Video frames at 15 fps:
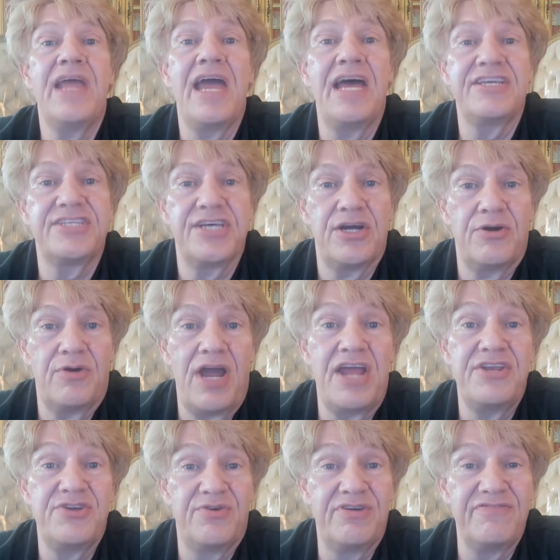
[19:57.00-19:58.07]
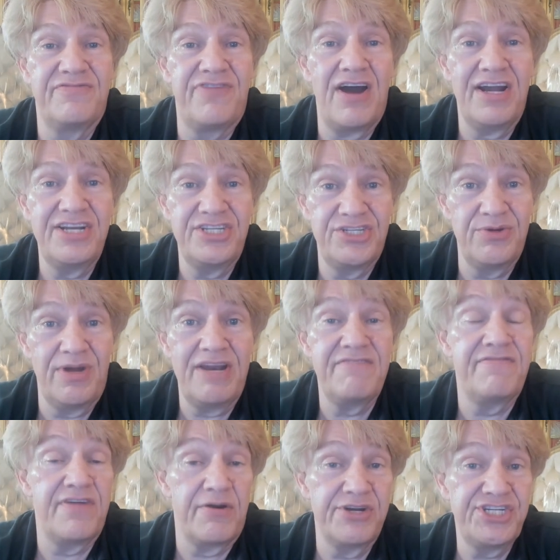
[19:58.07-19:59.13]
So, and you can do it
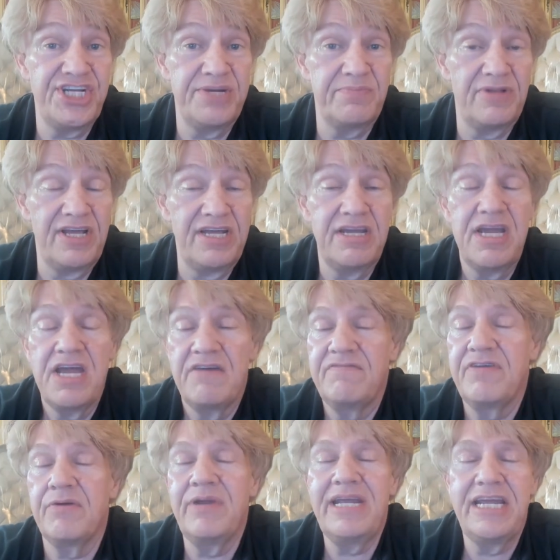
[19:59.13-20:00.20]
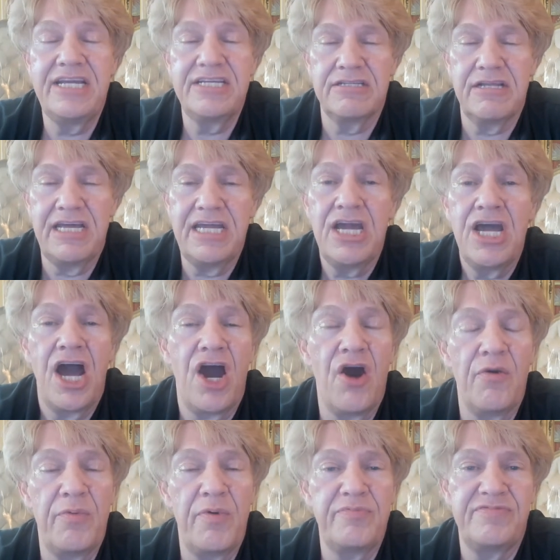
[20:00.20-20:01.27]
very cheaply, very easily. I
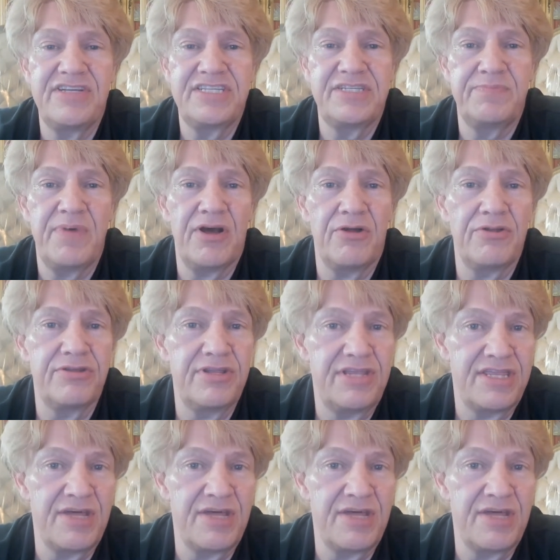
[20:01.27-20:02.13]
hope I've dispelled the